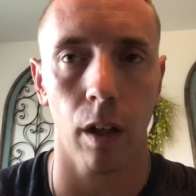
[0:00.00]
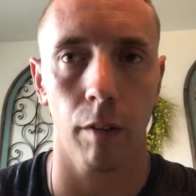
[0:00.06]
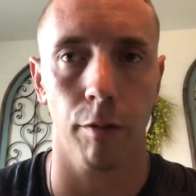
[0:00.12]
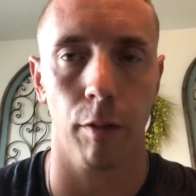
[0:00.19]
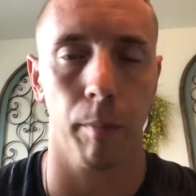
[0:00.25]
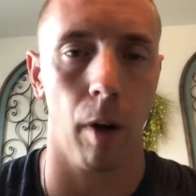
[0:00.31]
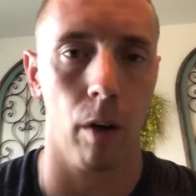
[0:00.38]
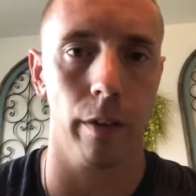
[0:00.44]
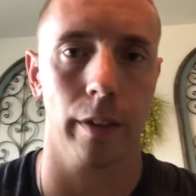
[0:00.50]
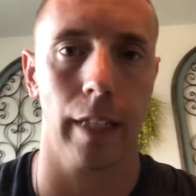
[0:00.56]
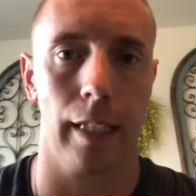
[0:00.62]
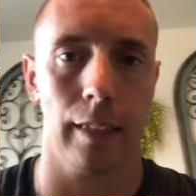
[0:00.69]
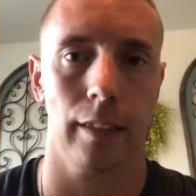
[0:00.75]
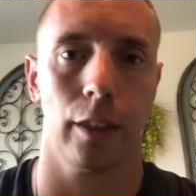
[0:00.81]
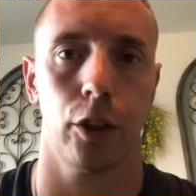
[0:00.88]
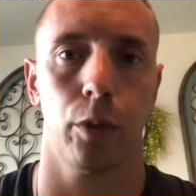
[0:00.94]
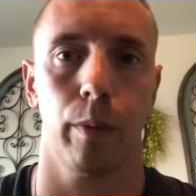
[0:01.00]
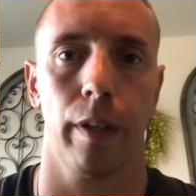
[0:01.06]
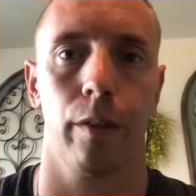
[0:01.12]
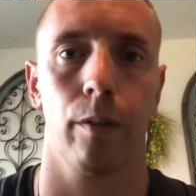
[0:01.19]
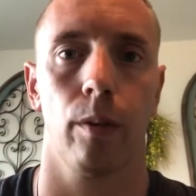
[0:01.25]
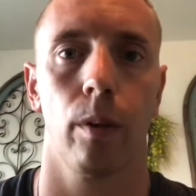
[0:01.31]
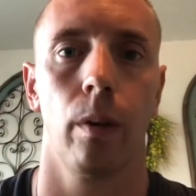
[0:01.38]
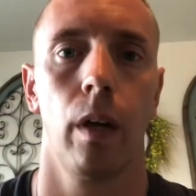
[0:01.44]
from all the tests that you went
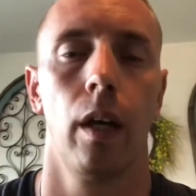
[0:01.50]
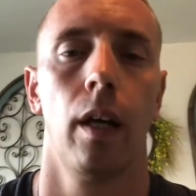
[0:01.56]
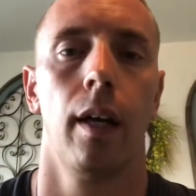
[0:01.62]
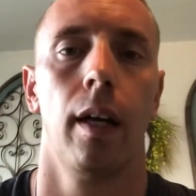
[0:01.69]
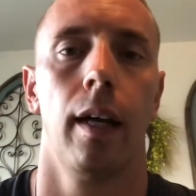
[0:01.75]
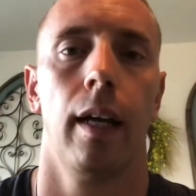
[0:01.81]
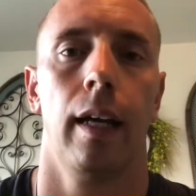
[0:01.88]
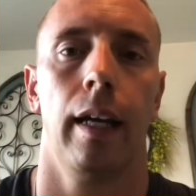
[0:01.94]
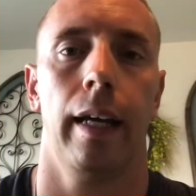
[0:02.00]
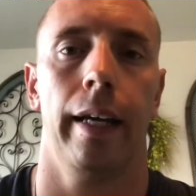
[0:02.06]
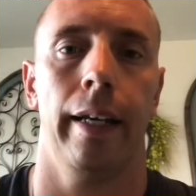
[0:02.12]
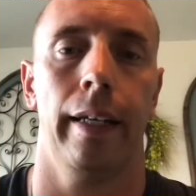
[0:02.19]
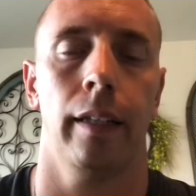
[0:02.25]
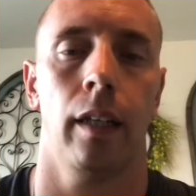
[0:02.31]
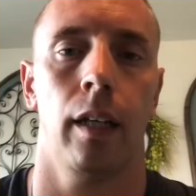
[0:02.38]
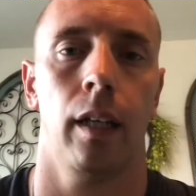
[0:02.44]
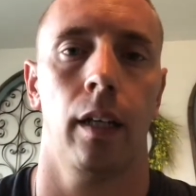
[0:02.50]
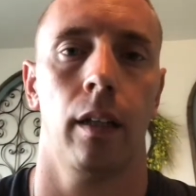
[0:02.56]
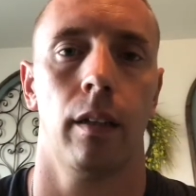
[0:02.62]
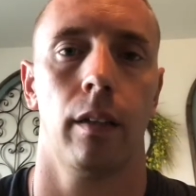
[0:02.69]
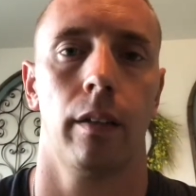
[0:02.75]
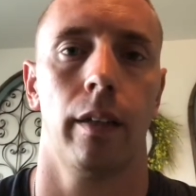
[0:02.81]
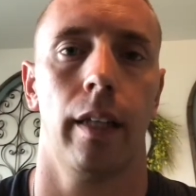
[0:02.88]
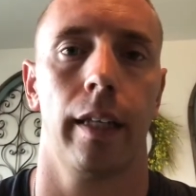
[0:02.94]
through, and
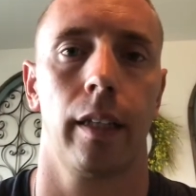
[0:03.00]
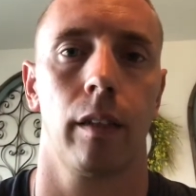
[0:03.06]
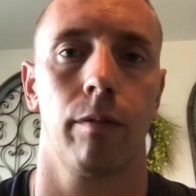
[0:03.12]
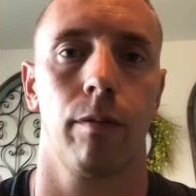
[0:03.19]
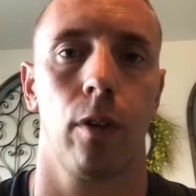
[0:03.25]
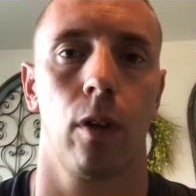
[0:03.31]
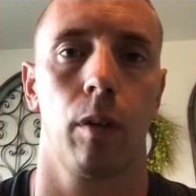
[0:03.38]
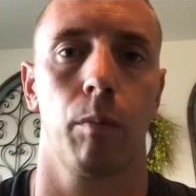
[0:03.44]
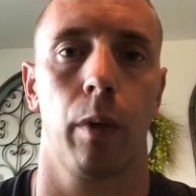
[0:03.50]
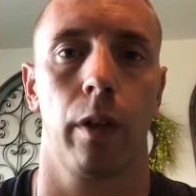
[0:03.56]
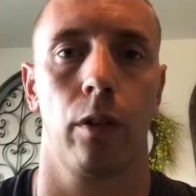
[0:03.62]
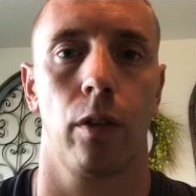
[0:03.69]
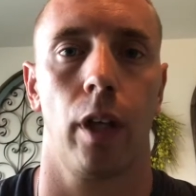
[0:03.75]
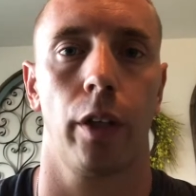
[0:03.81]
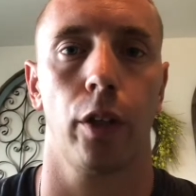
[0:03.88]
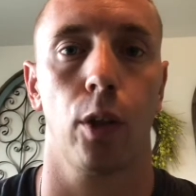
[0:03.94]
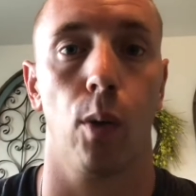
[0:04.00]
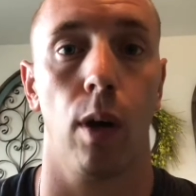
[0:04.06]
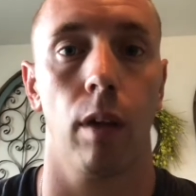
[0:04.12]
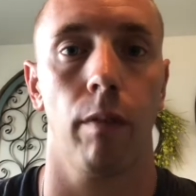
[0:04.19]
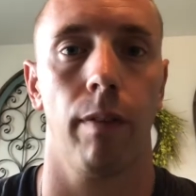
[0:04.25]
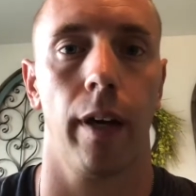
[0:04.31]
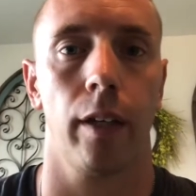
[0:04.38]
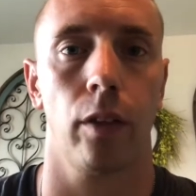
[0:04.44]
they confirm whether or not you're
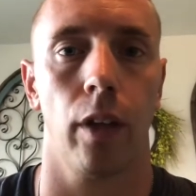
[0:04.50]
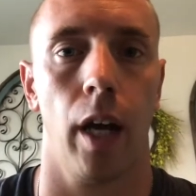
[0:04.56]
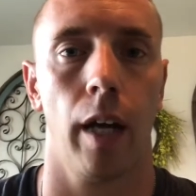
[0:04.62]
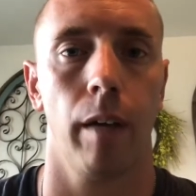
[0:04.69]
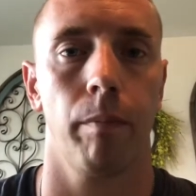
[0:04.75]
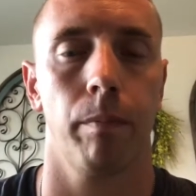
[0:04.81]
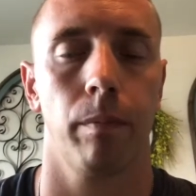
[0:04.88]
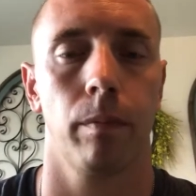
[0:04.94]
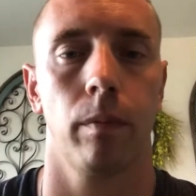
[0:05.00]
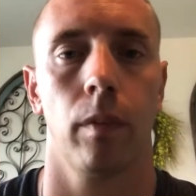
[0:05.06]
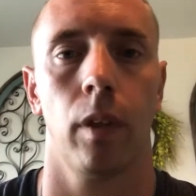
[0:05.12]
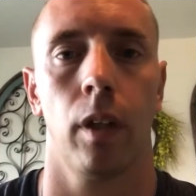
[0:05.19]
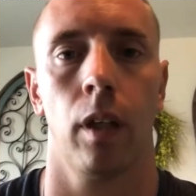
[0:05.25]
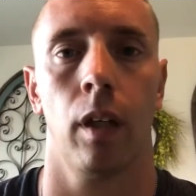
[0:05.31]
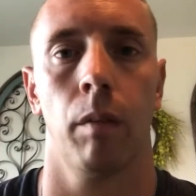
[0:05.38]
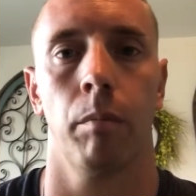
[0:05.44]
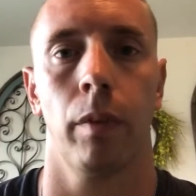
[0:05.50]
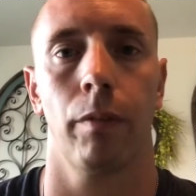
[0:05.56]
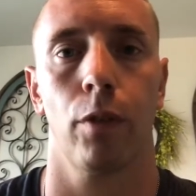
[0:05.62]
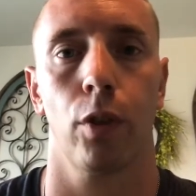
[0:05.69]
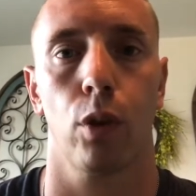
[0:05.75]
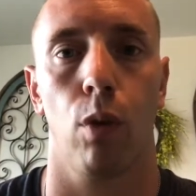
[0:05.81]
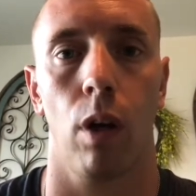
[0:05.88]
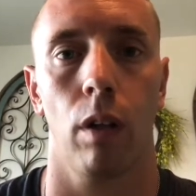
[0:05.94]
qualified or not. If
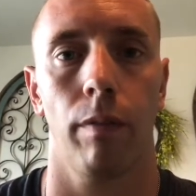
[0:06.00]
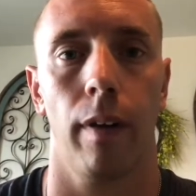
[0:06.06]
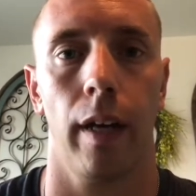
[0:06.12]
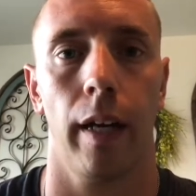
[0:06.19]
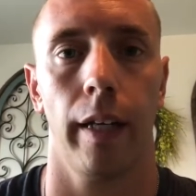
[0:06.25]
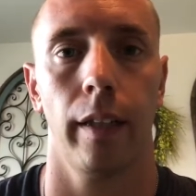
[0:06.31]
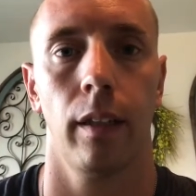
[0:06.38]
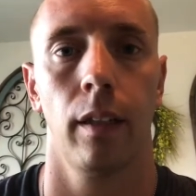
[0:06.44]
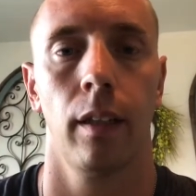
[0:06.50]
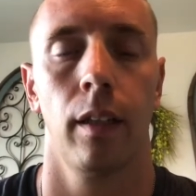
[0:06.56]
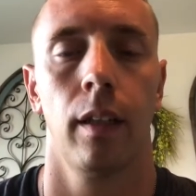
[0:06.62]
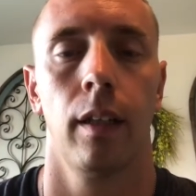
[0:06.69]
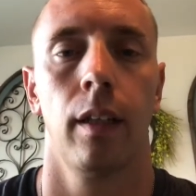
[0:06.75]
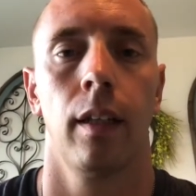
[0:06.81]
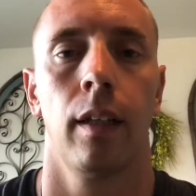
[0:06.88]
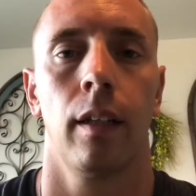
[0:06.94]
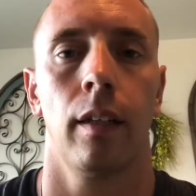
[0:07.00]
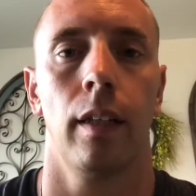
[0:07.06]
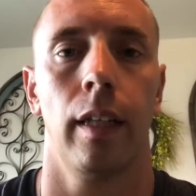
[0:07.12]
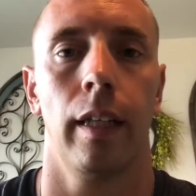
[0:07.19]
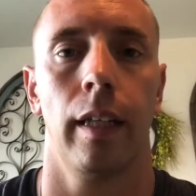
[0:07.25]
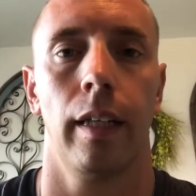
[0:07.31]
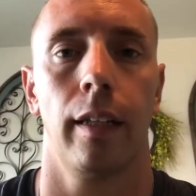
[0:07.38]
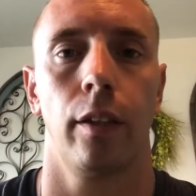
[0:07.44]
you're qualified,
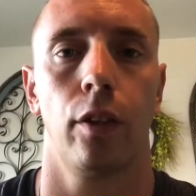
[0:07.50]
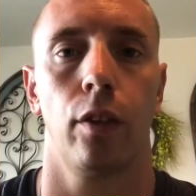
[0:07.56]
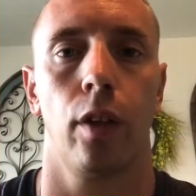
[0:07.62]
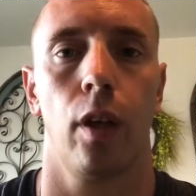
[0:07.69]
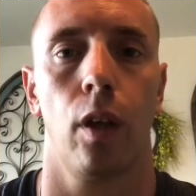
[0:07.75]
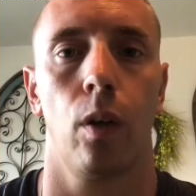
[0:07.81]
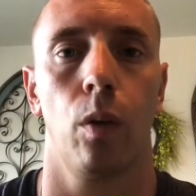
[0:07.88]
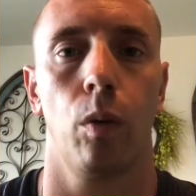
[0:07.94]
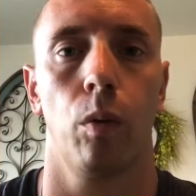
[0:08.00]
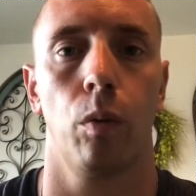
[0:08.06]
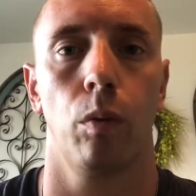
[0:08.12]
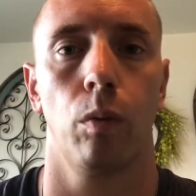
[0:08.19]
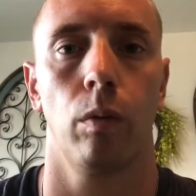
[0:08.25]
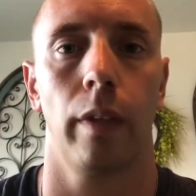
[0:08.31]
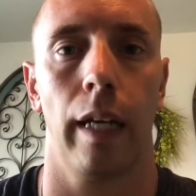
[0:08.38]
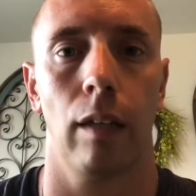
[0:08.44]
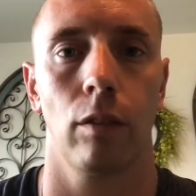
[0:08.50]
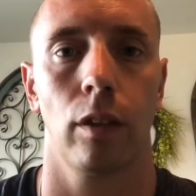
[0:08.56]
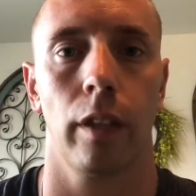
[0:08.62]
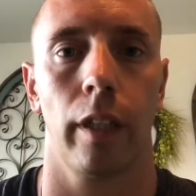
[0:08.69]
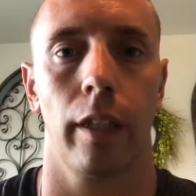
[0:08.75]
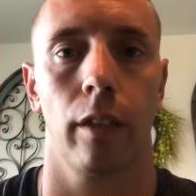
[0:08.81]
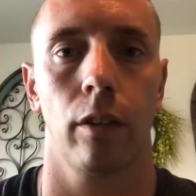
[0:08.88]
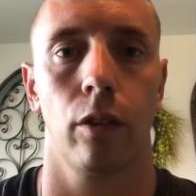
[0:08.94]
then you go
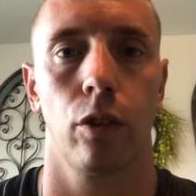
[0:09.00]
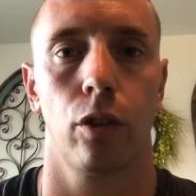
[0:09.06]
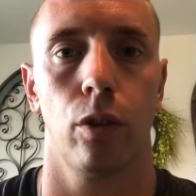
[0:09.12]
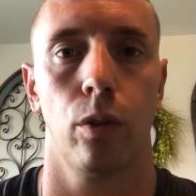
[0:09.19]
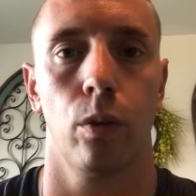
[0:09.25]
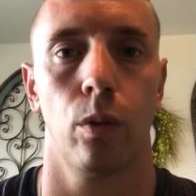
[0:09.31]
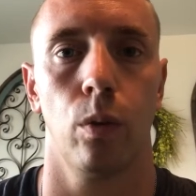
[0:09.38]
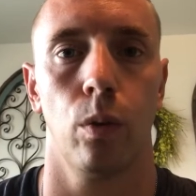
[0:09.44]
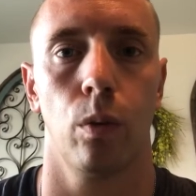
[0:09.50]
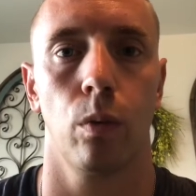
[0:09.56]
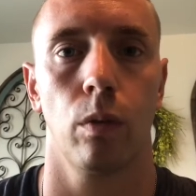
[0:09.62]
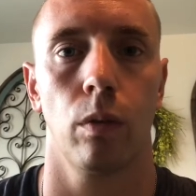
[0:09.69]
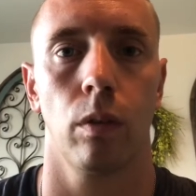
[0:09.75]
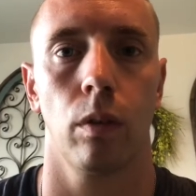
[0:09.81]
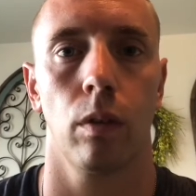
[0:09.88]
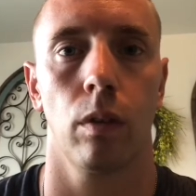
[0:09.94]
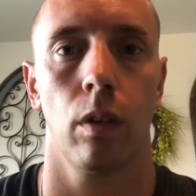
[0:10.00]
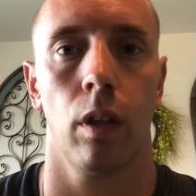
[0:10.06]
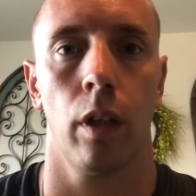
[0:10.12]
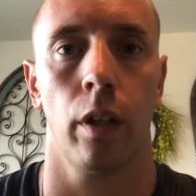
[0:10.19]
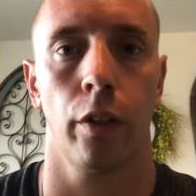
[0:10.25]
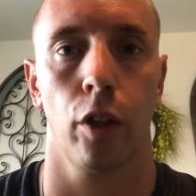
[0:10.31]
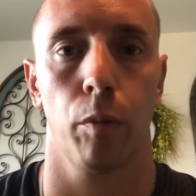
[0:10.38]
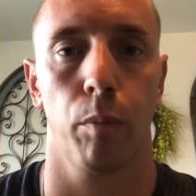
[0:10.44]
downstairs to
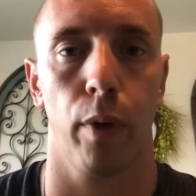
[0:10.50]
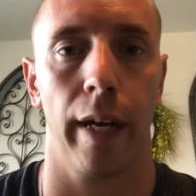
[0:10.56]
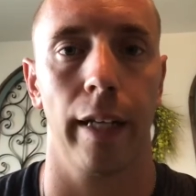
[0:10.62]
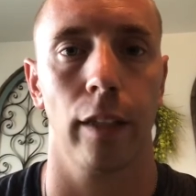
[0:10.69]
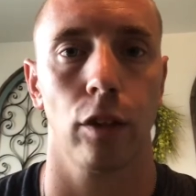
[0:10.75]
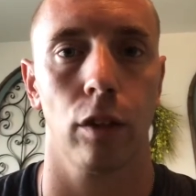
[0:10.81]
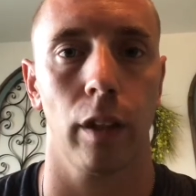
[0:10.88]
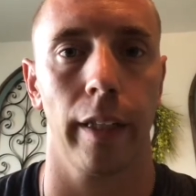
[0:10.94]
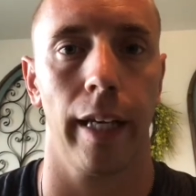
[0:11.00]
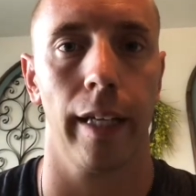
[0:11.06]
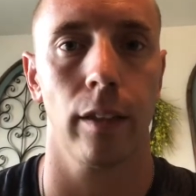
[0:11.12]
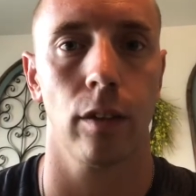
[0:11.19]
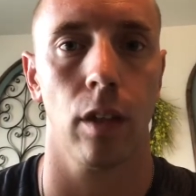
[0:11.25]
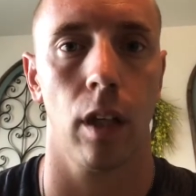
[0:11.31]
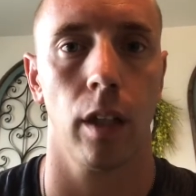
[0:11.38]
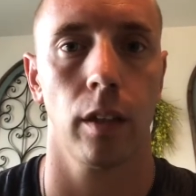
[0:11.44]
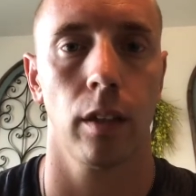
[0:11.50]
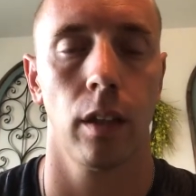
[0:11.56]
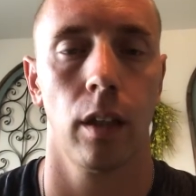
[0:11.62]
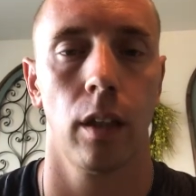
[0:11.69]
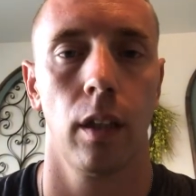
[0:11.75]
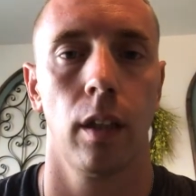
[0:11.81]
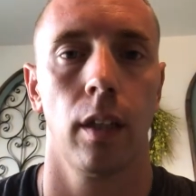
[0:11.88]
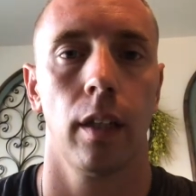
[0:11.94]
your branch liaison,
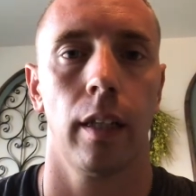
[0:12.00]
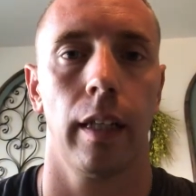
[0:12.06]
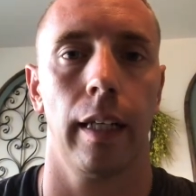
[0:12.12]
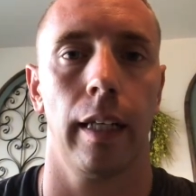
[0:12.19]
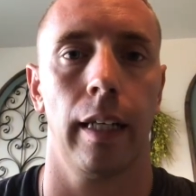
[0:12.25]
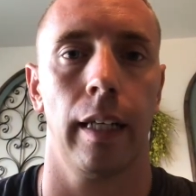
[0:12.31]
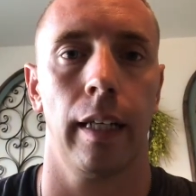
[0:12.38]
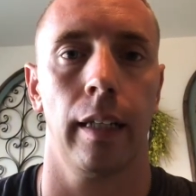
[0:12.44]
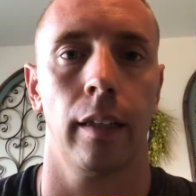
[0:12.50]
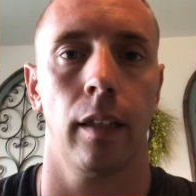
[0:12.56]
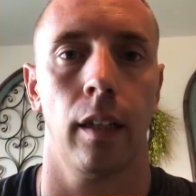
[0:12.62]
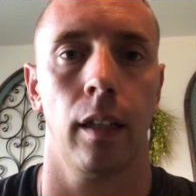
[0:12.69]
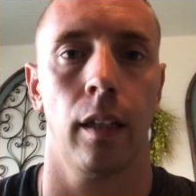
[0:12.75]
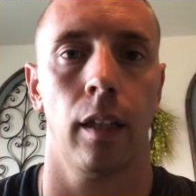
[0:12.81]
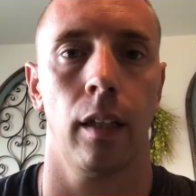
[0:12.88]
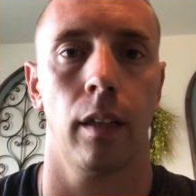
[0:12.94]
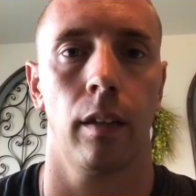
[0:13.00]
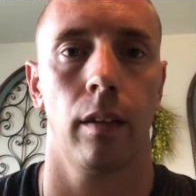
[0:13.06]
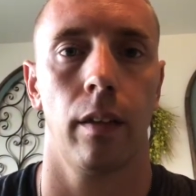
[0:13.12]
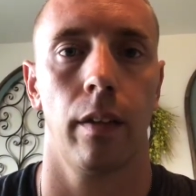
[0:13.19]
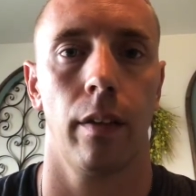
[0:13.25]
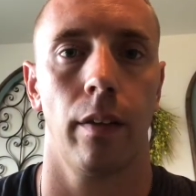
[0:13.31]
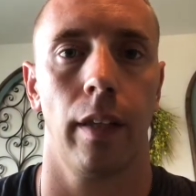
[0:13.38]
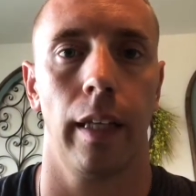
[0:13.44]
and
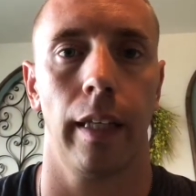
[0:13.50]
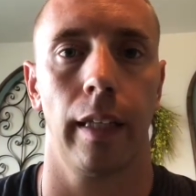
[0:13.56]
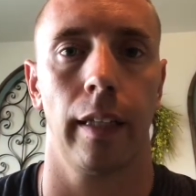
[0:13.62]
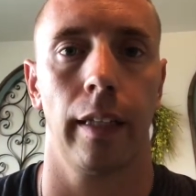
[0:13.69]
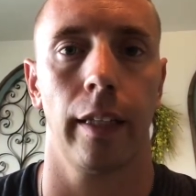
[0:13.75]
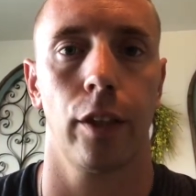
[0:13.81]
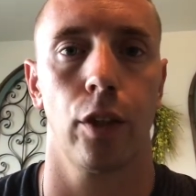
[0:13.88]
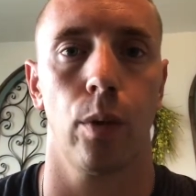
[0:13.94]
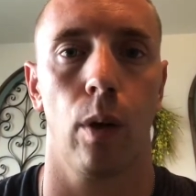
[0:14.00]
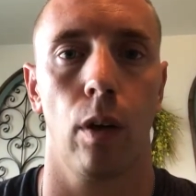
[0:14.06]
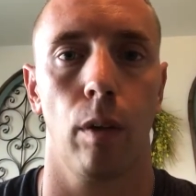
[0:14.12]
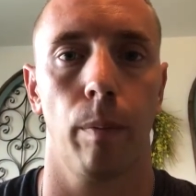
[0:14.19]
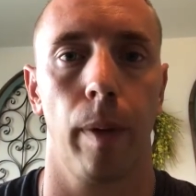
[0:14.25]
they get you all the